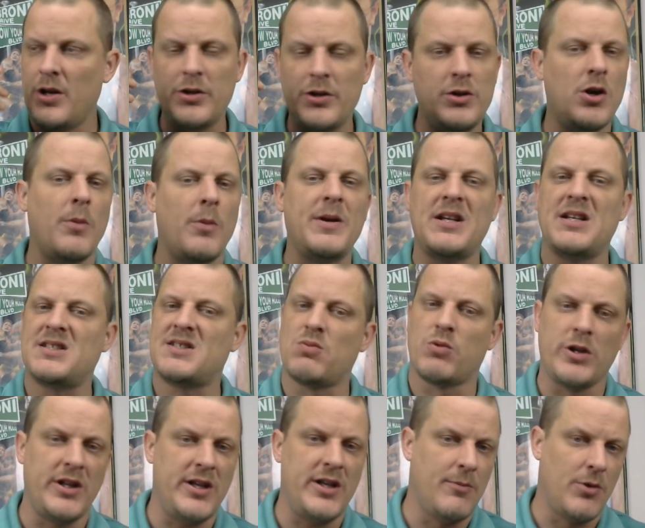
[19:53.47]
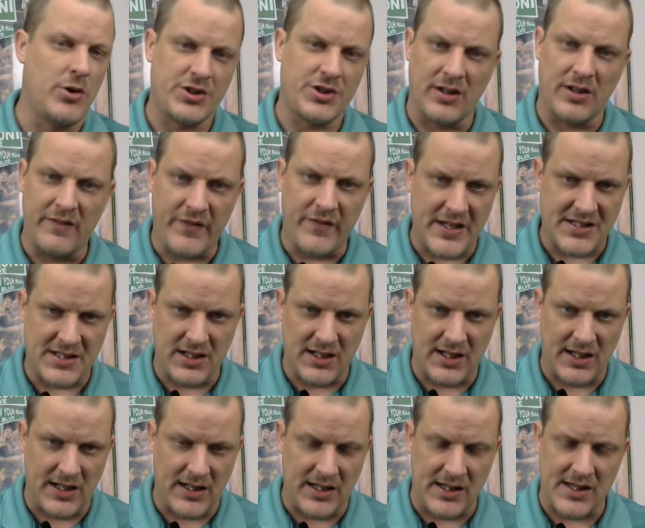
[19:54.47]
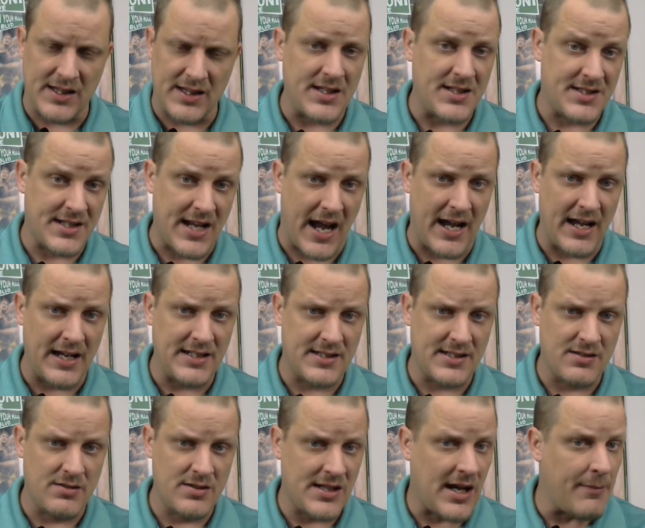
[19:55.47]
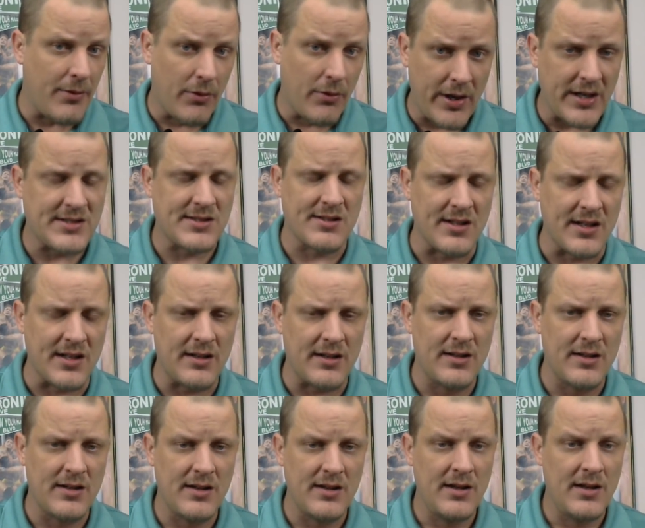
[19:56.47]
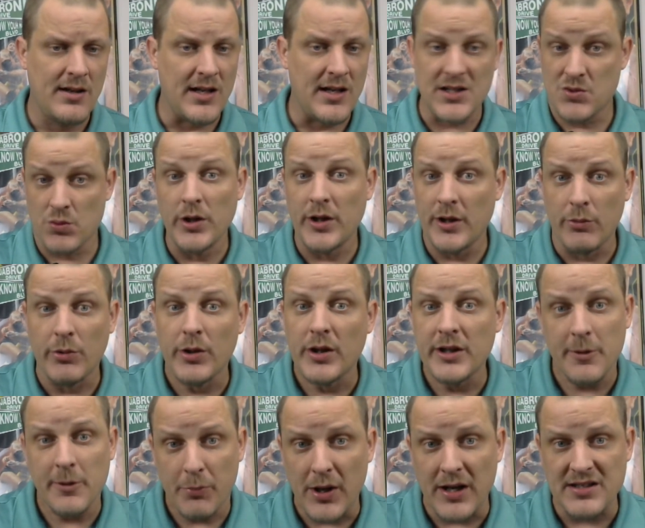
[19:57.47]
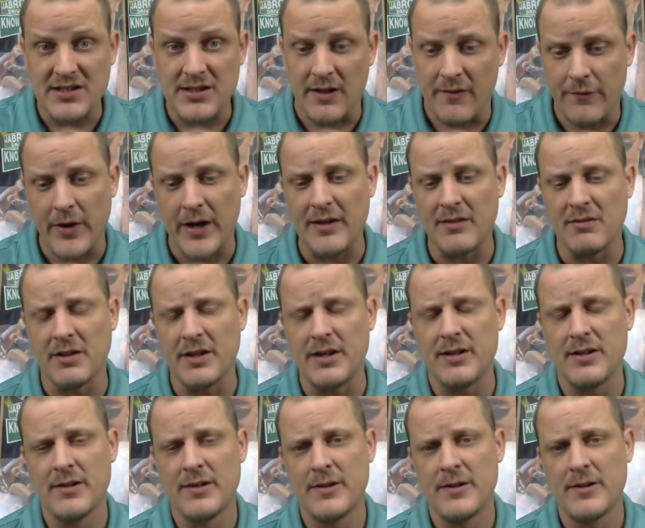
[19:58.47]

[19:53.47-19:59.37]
nobody gets really emotionally invested in any of these guys type of wrestling. It's really, really depressing, frankly.